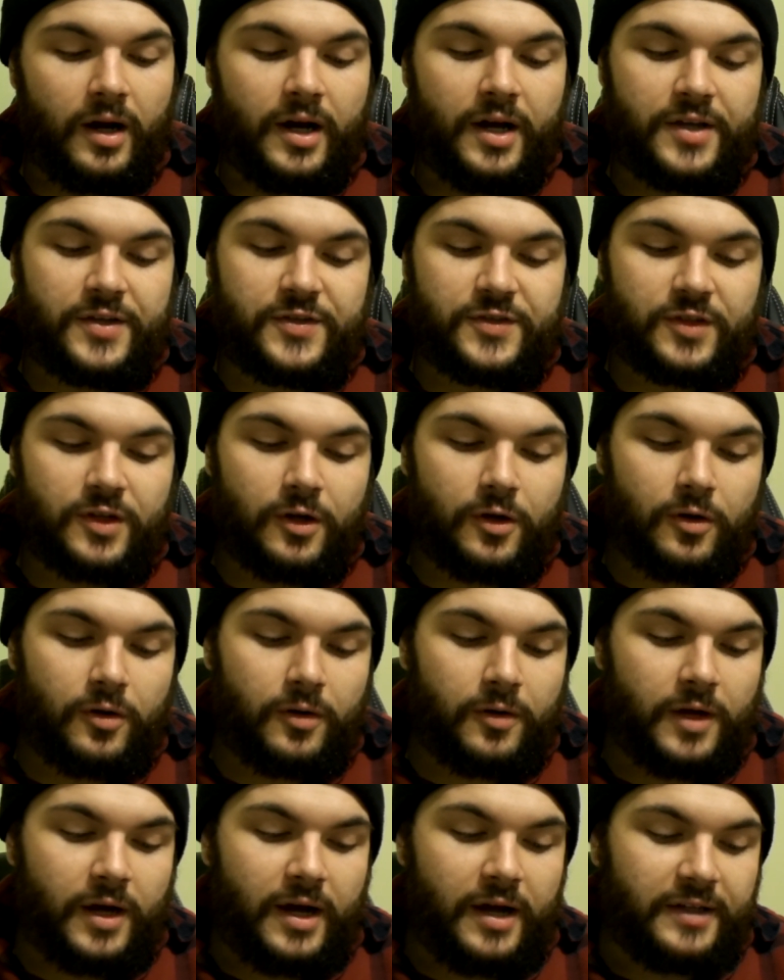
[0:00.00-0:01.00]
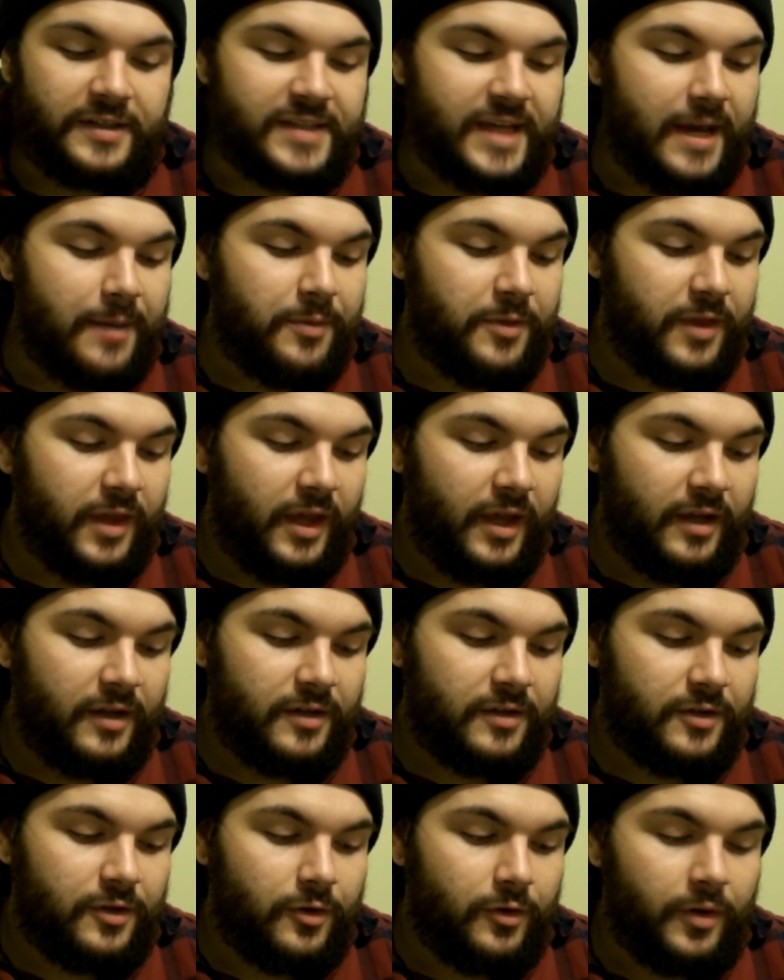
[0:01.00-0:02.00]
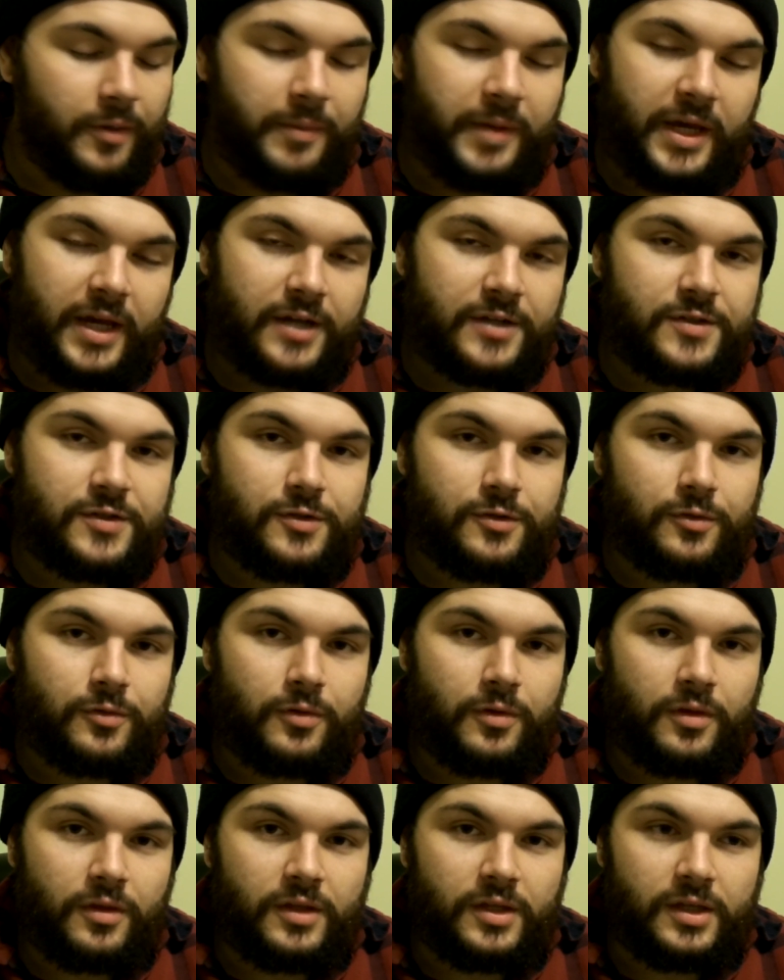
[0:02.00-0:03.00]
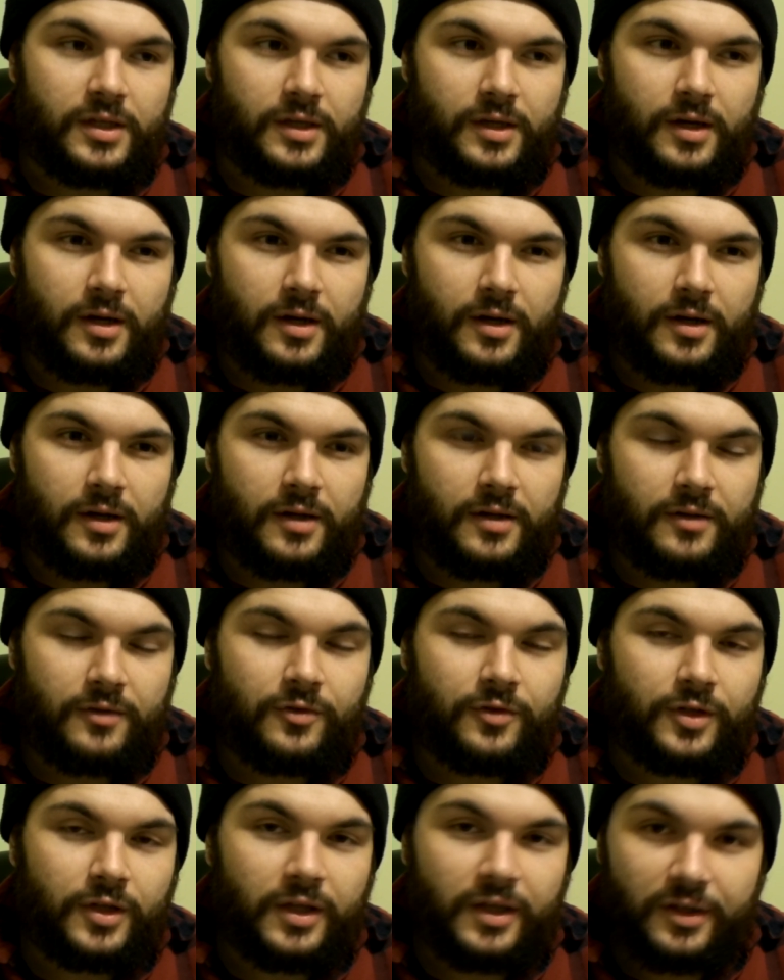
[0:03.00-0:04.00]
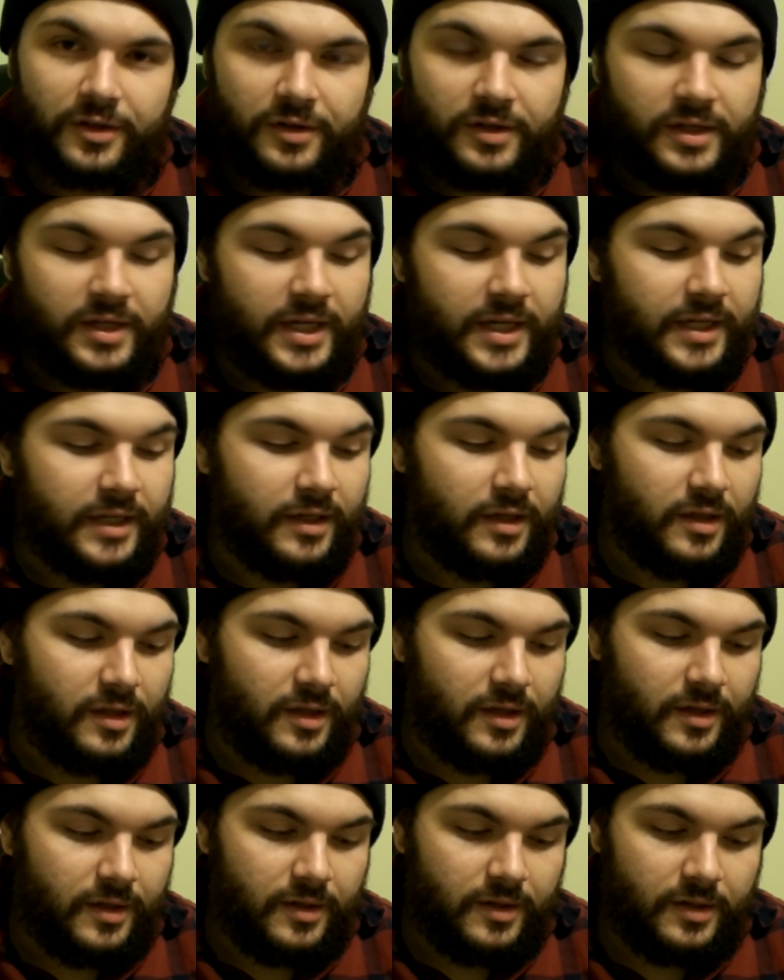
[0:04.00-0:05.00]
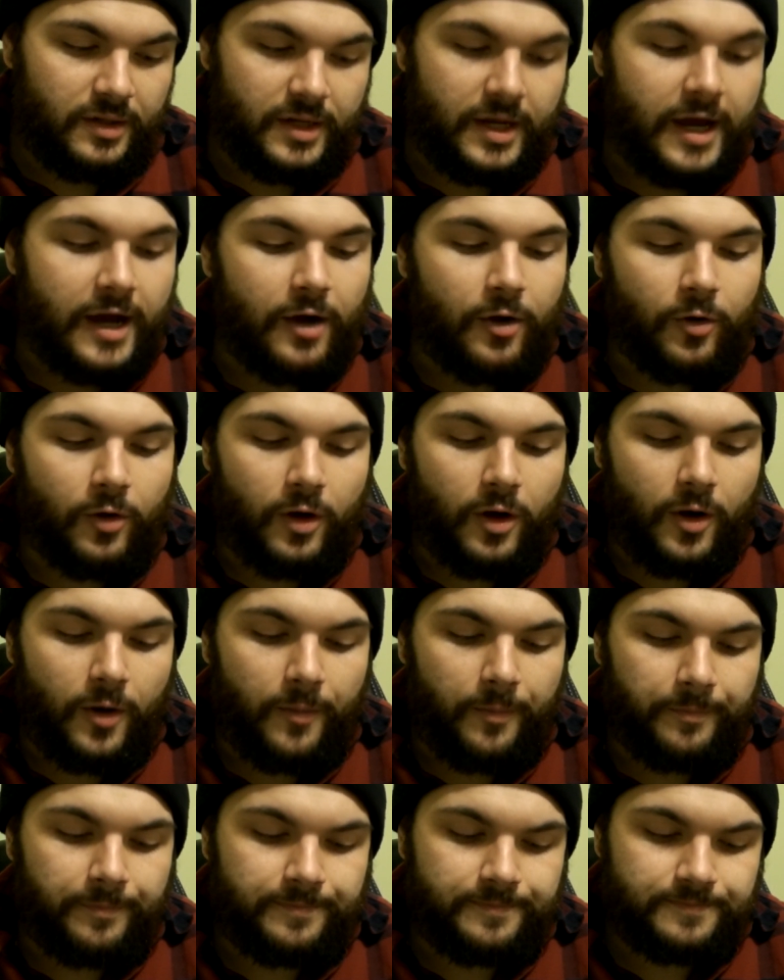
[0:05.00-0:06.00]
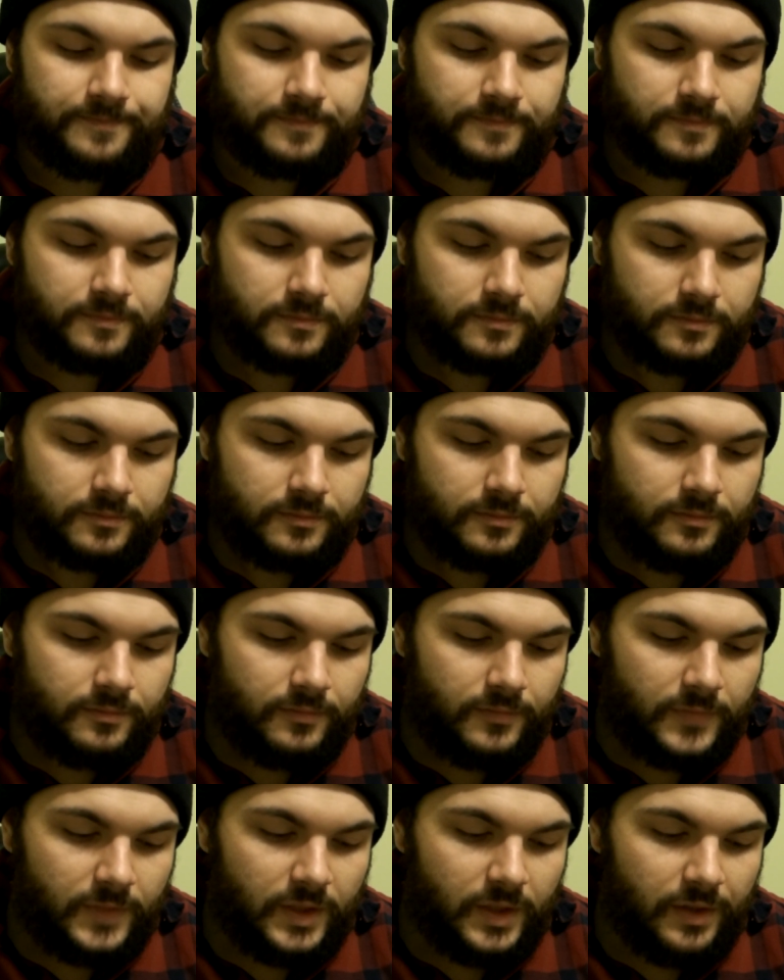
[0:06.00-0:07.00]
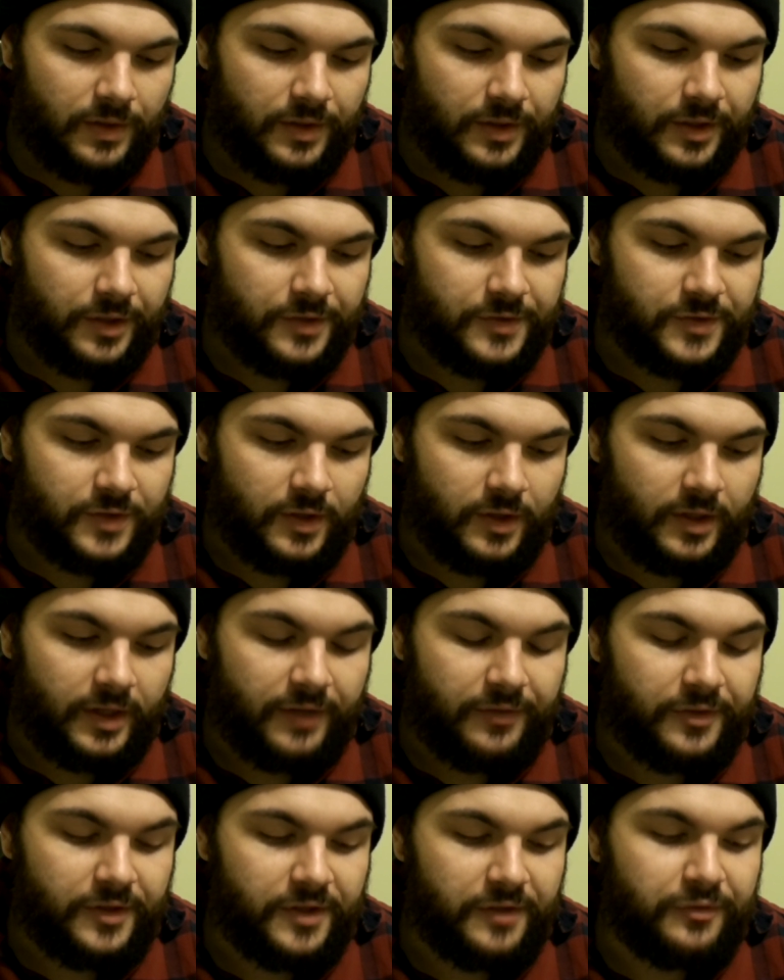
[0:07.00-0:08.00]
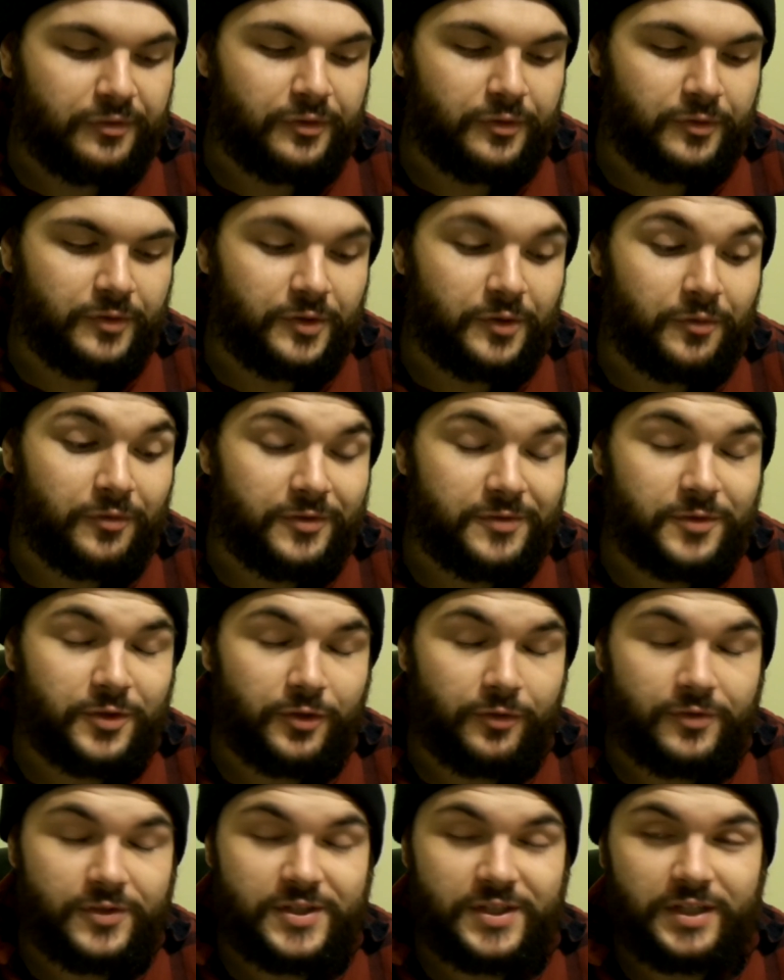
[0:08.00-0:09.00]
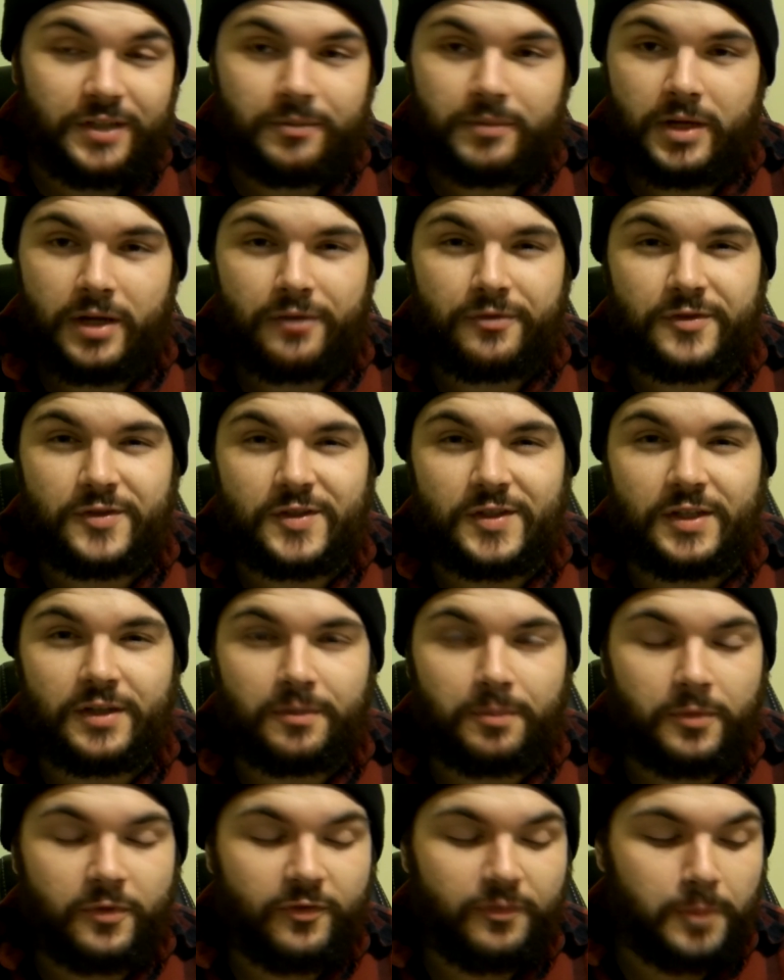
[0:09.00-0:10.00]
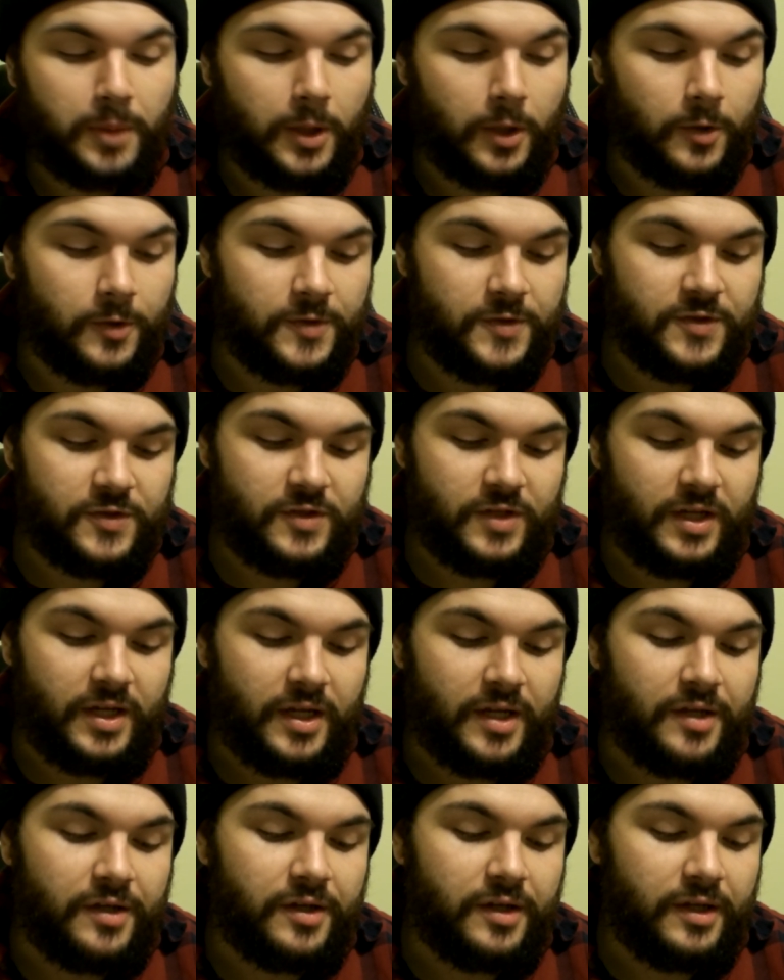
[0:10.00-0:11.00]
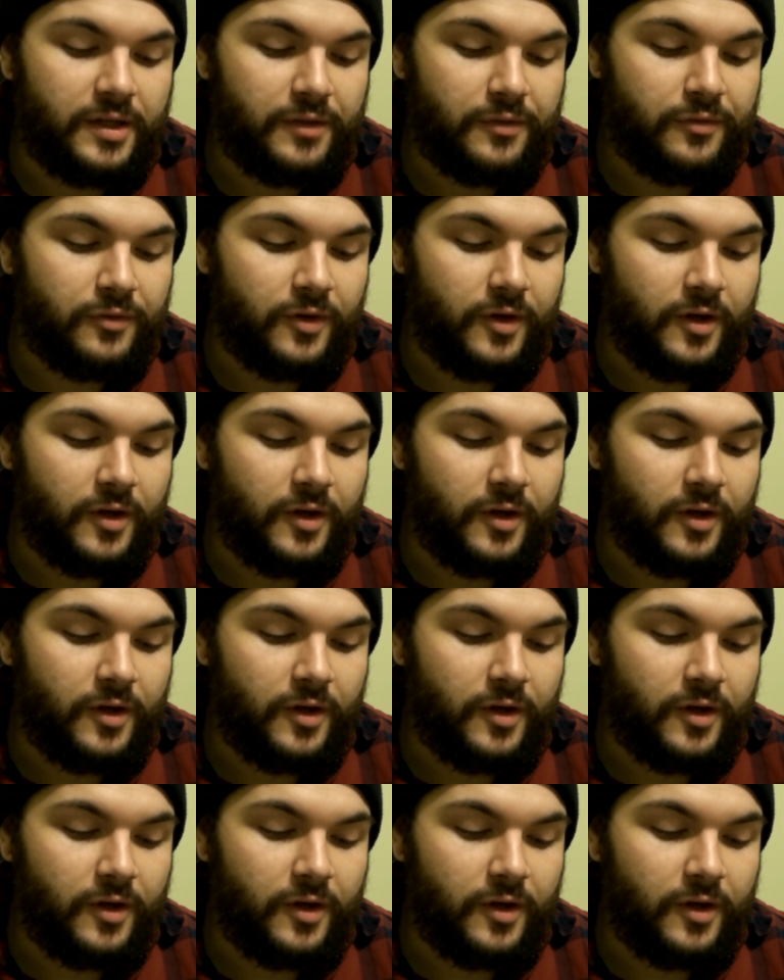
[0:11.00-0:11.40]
So on top of that, going back to the looking good naked thing. Now, there's if you've seen my physique posts, and if